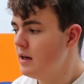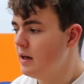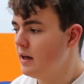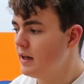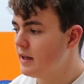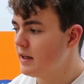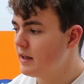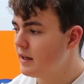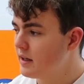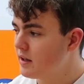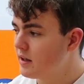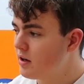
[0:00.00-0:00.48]

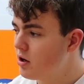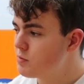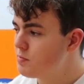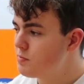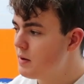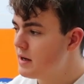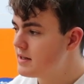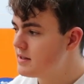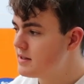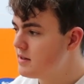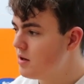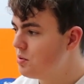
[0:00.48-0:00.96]
it goes
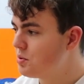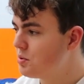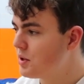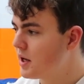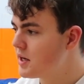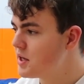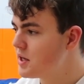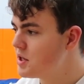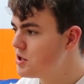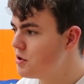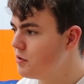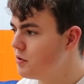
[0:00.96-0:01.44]
back to the old
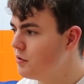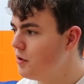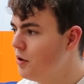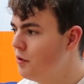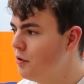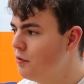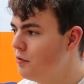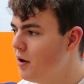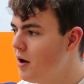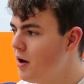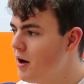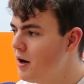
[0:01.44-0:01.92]
adage
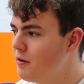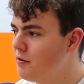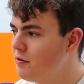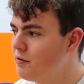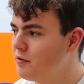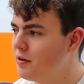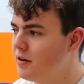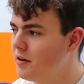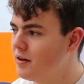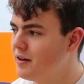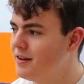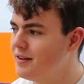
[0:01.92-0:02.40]
of
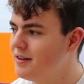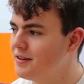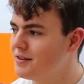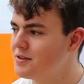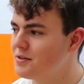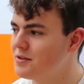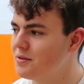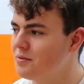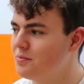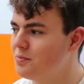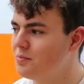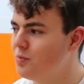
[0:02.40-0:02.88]
life.
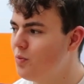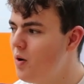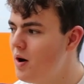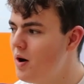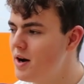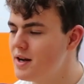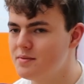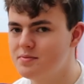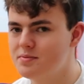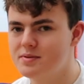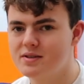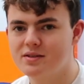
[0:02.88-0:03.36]
So
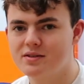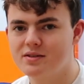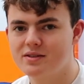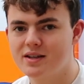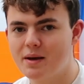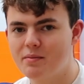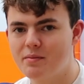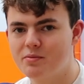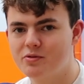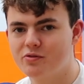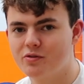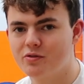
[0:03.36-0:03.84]
wise
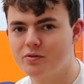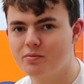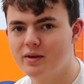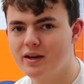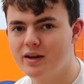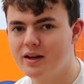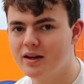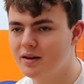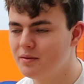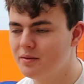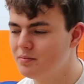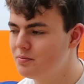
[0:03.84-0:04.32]
tips from
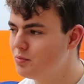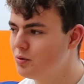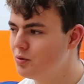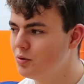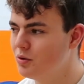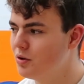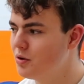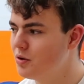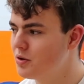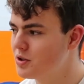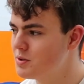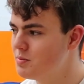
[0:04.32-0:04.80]
me. I
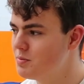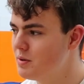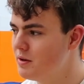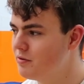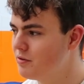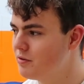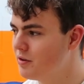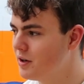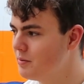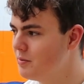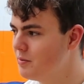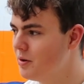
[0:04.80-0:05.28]
wouldn't look to me
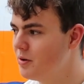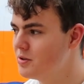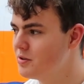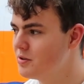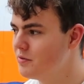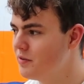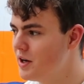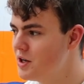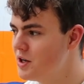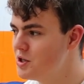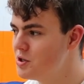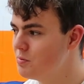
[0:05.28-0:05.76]
for any
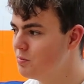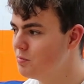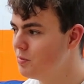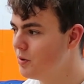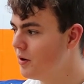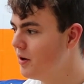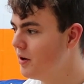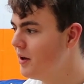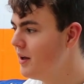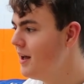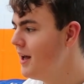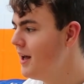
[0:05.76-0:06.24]
motivation,
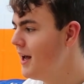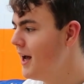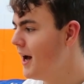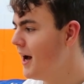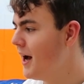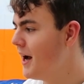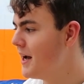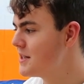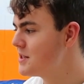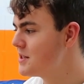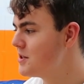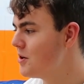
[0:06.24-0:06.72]
but
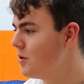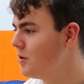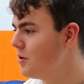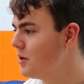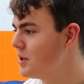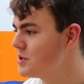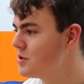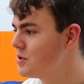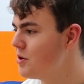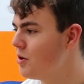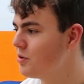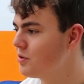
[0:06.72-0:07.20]
it's not
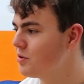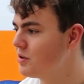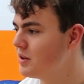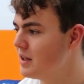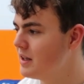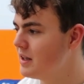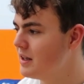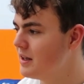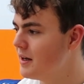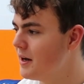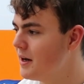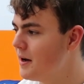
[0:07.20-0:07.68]

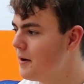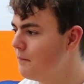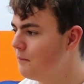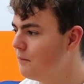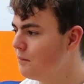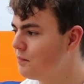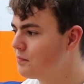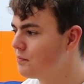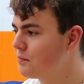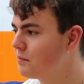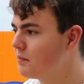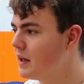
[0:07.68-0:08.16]

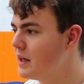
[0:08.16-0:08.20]
the